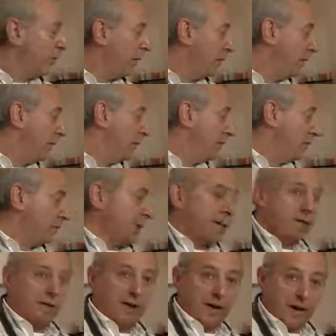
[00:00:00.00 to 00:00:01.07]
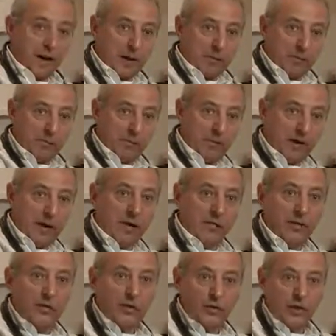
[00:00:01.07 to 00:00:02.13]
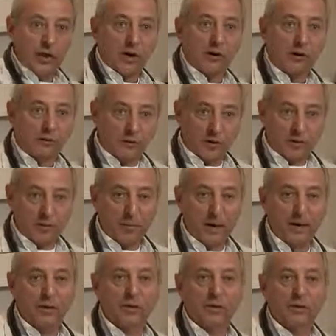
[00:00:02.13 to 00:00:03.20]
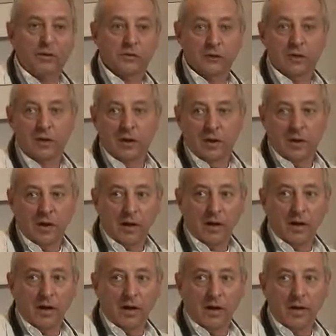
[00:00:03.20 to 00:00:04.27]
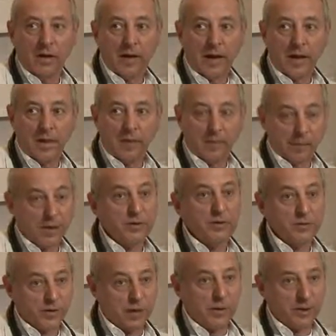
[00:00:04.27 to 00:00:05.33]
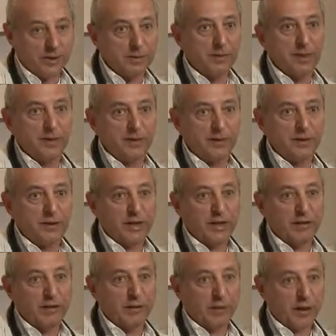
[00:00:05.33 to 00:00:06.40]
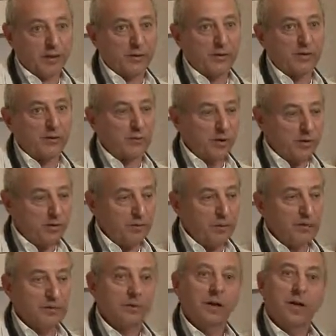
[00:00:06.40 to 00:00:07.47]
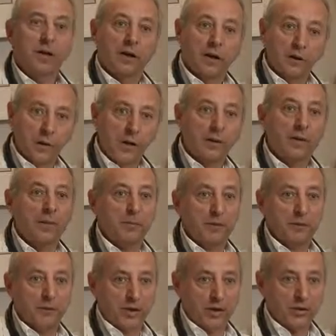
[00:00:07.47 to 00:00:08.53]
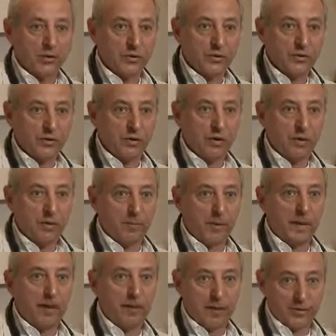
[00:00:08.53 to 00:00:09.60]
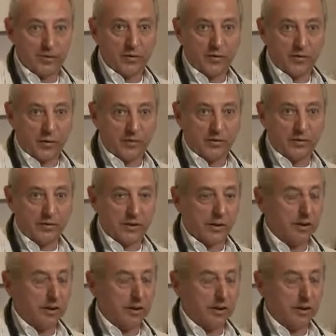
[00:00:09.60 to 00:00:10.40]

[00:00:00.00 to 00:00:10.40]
When we do spend time on the chart in front of patients, and the patients now are expecting us to have the records in front of us and all the immunizations and all the medications the patient's